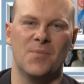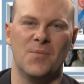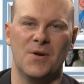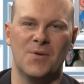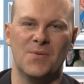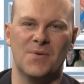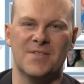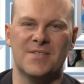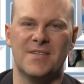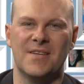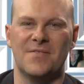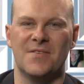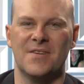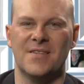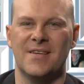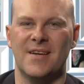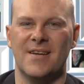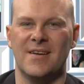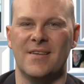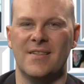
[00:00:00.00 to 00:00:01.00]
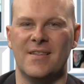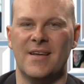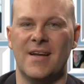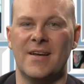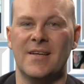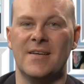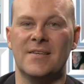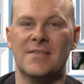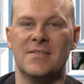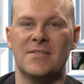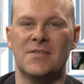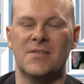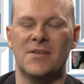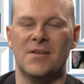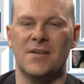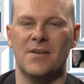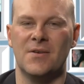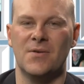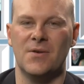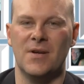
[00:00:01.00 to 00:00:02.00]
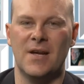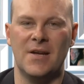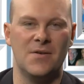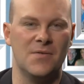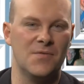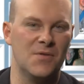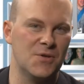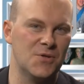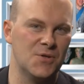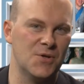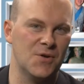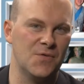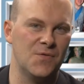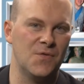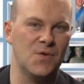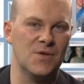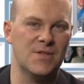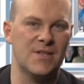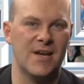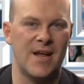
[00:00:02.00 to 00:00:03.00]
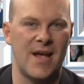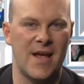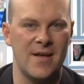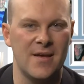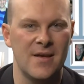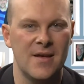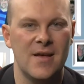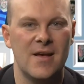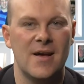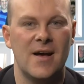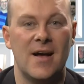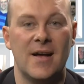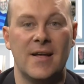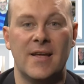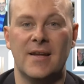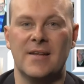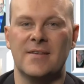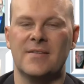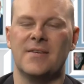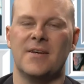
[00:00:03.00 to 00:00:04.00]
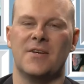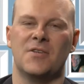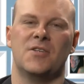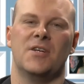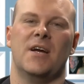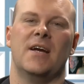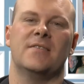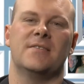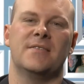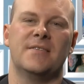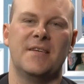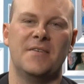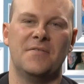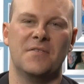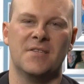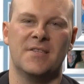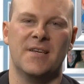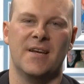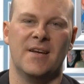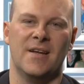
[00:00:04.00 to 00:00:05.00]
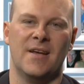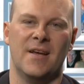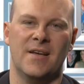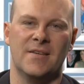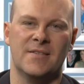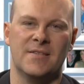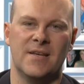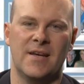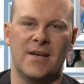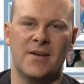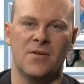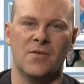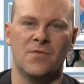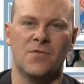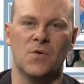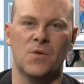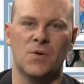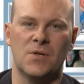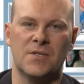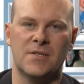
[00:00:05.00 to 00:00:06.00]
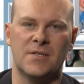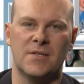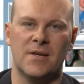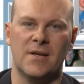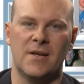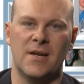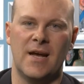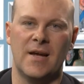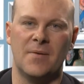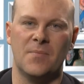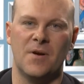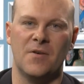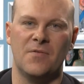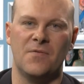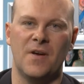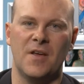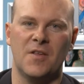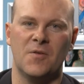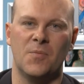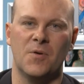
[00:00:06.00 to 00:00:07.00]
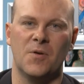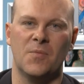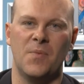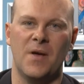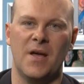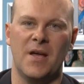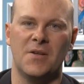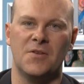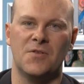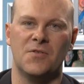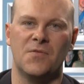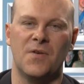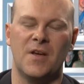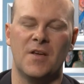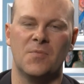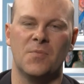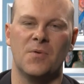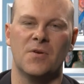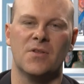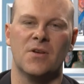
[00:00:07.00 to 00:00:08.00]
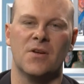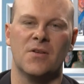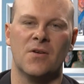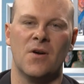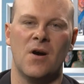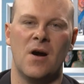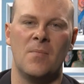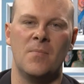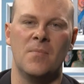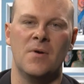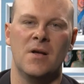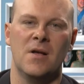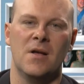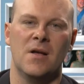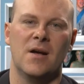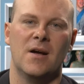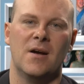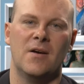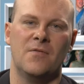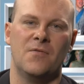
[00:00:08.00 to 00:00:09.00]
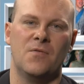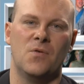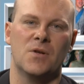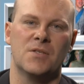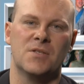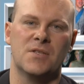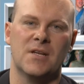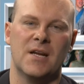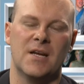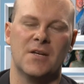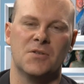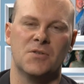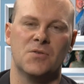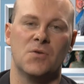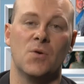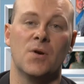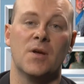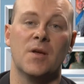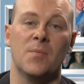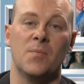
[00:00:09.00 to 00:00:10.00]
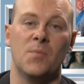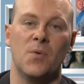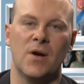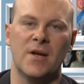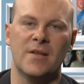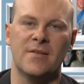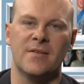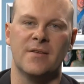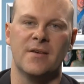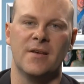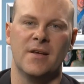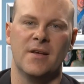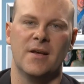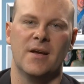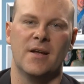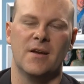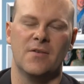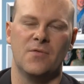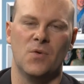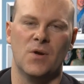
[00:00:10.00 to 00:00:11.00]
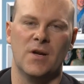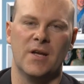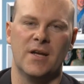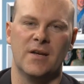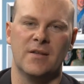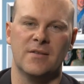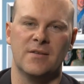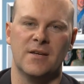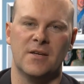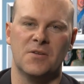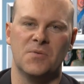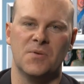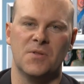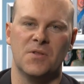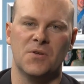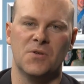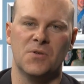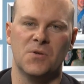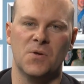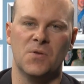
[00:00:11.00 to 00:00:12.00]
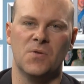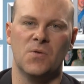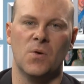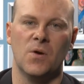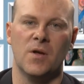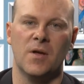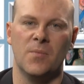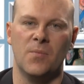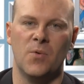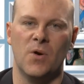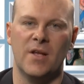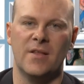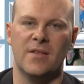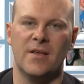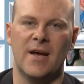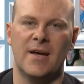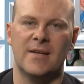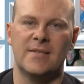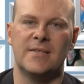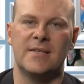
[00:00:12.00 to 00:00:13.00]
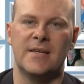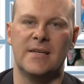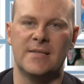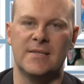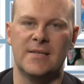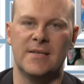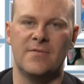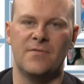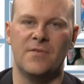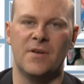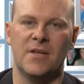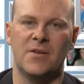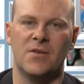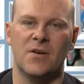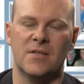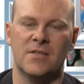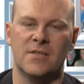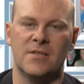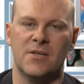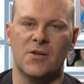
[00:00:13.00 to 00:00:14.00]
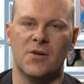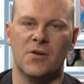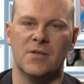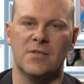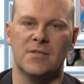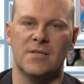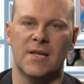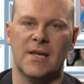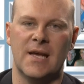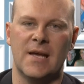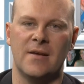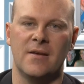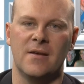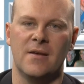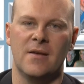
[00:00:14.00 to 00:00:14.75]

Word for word: Point with Stephen Taylor. That is the end of the show for today. Uh, get in touch at Stephen Taylor S A, and of course uh, like my Facebook page, facebook dot com uh, forward slash Talking Point. And if you want to get in touch with the show, talking point at dean t v dot co dot today.